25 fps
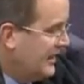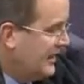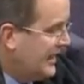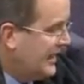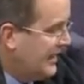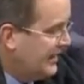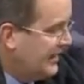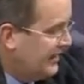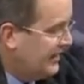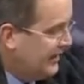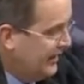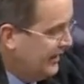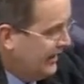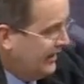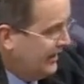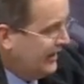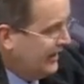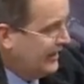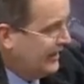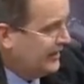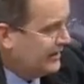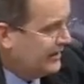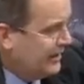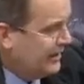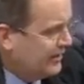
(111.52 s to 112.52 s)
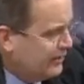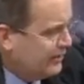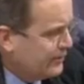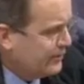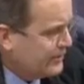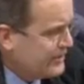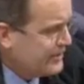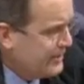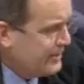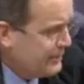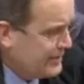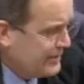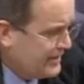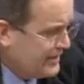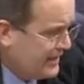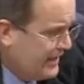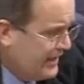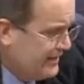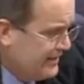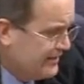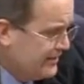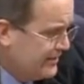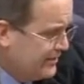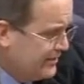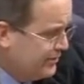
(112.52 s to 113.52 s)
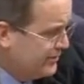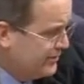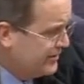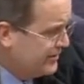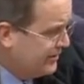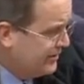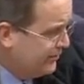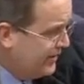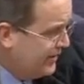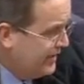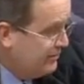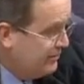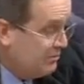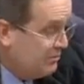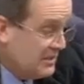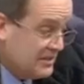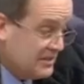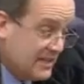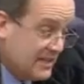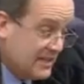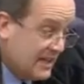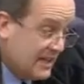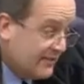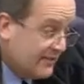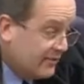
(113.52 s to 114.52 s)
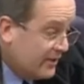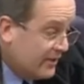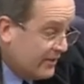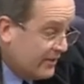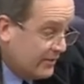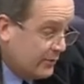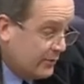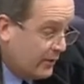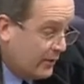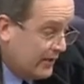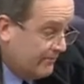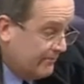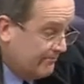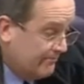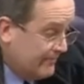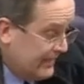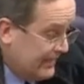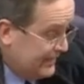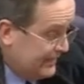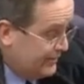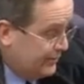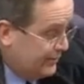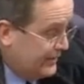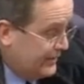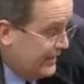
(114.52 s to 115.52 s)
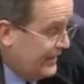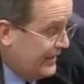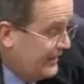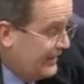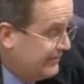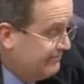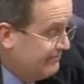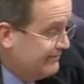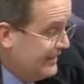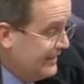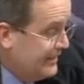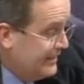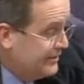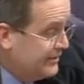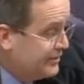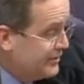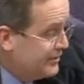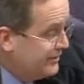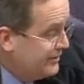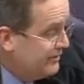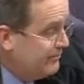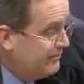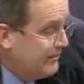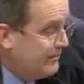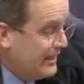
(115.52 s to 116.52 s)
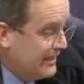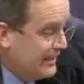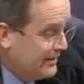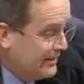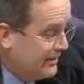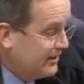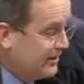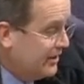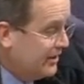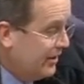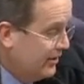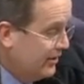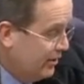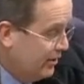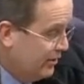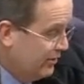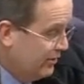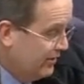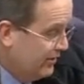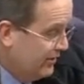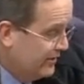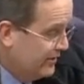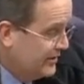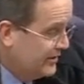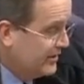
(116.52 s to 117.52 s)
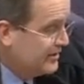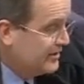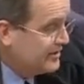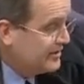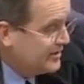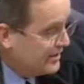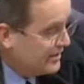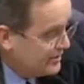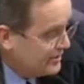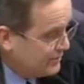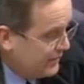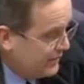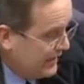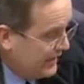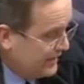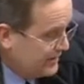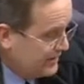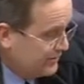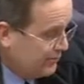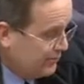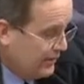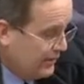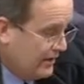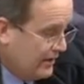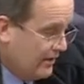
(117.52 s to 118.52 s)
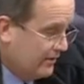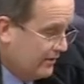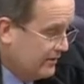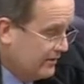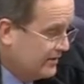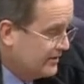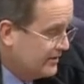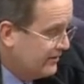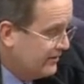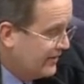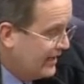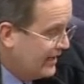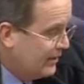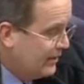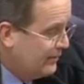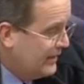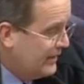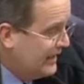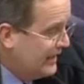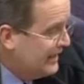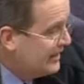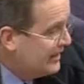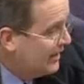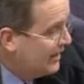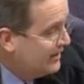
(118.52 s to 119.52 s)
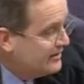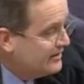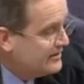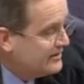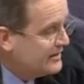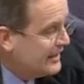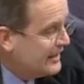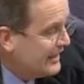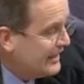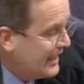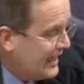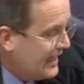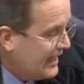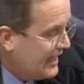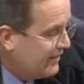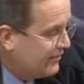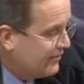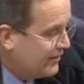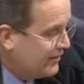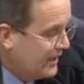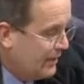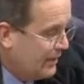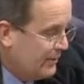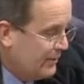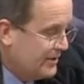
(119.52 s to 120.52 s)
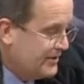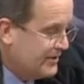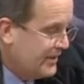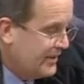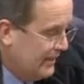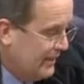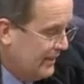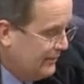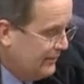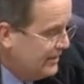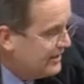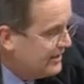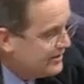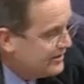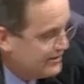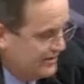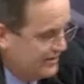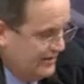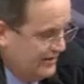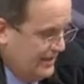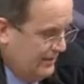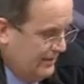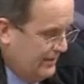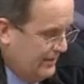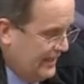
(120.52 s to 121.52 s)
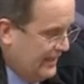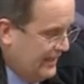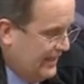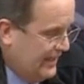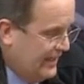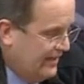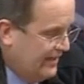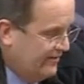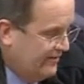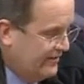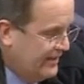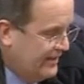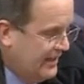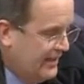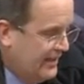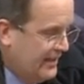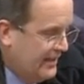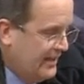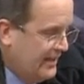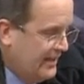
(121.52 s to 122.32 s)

Again, gun ownership is a constitutional right, but it's not for everyone. That's okay, and shouldn't make gun owners suspects regardless of how many guns they have or how much ammunition they may have.